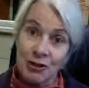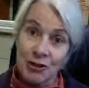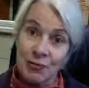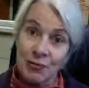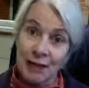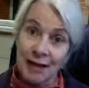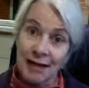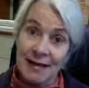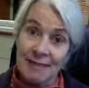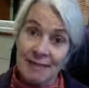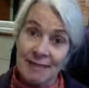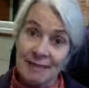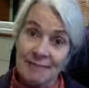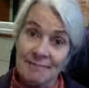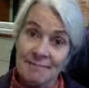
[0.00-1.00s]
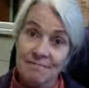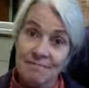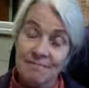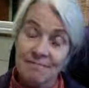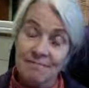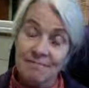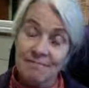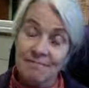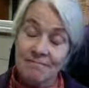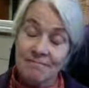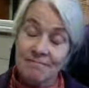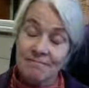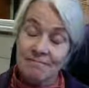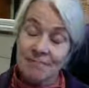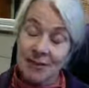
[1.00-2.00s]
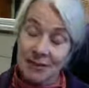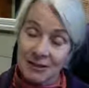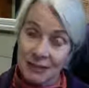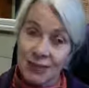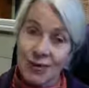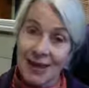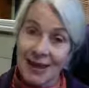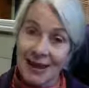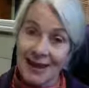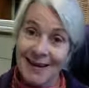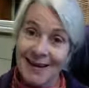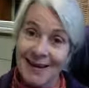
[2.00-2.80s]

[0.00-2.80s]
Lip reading: your plants, it's okay.